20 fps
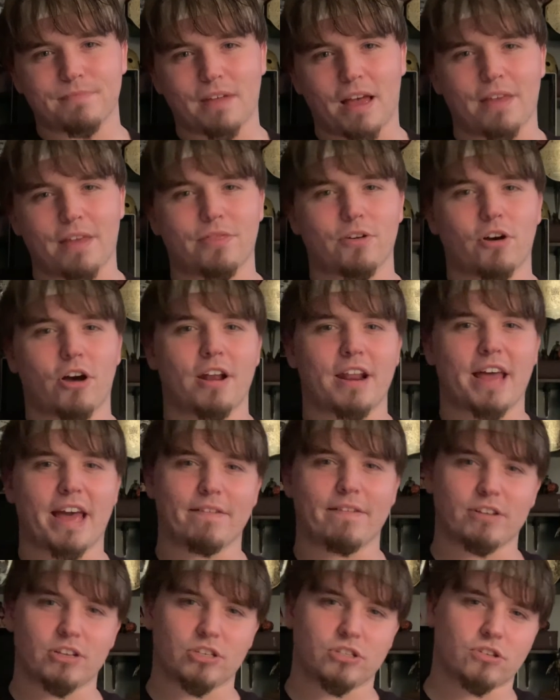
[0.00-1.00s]
I thought
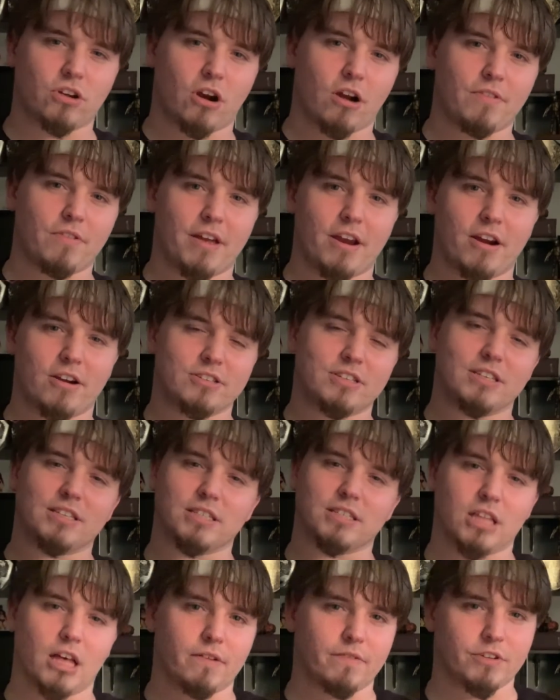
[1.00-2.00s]
having Star there as
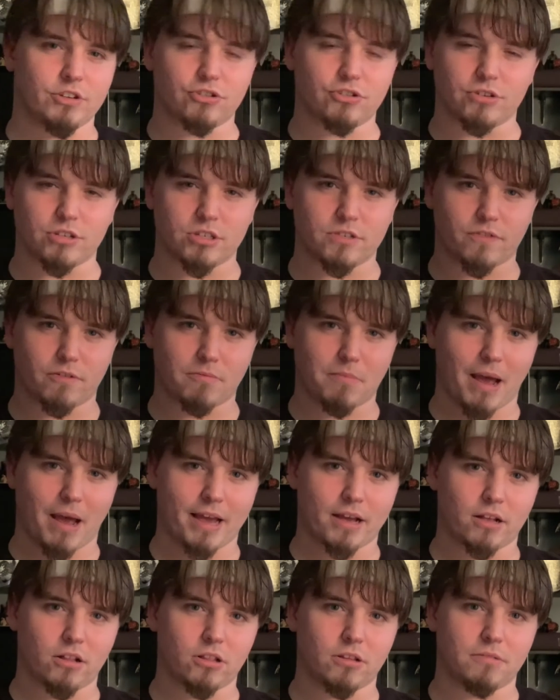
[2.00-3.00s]
his love interest for
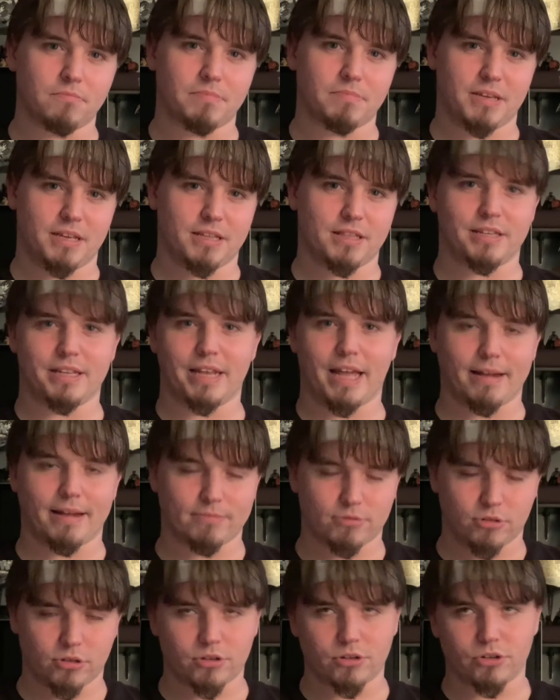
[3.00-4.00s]
Michael and being the
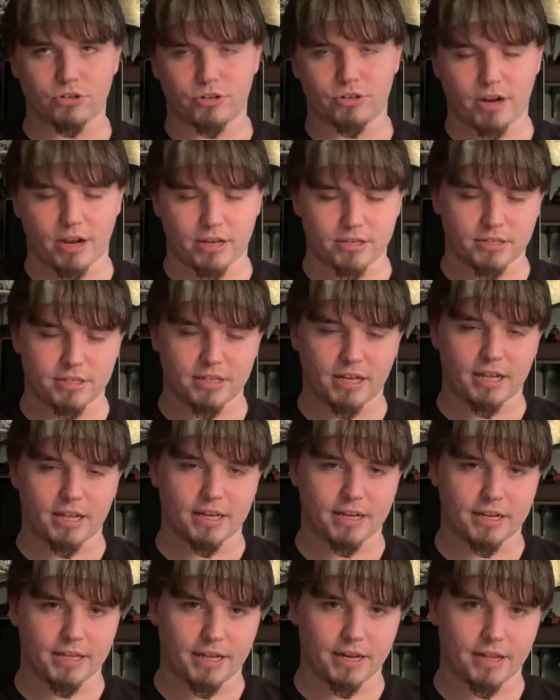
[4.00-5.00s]
damsel in distress and yada
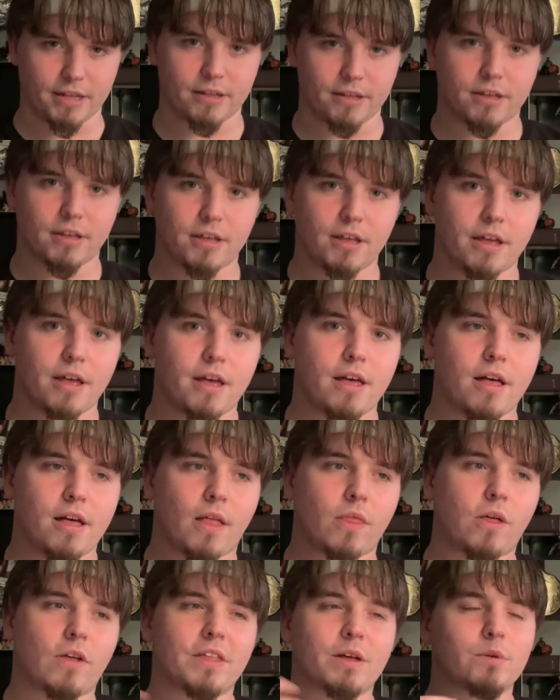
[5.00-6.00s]
yada yada.
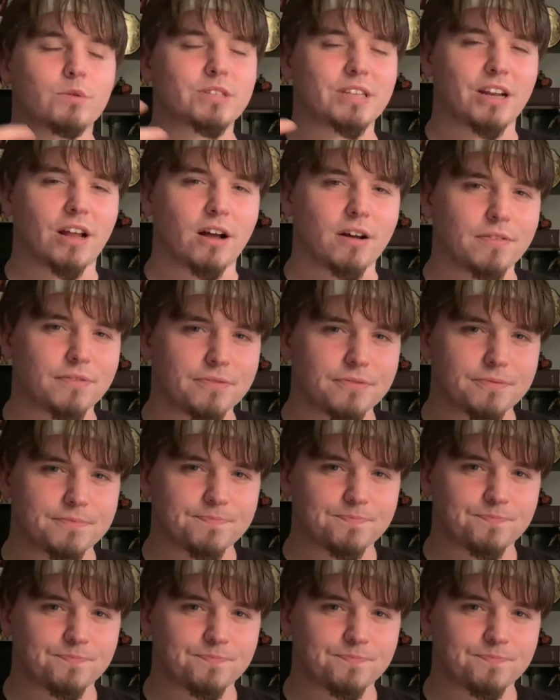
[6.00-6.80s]
Thought that was enough.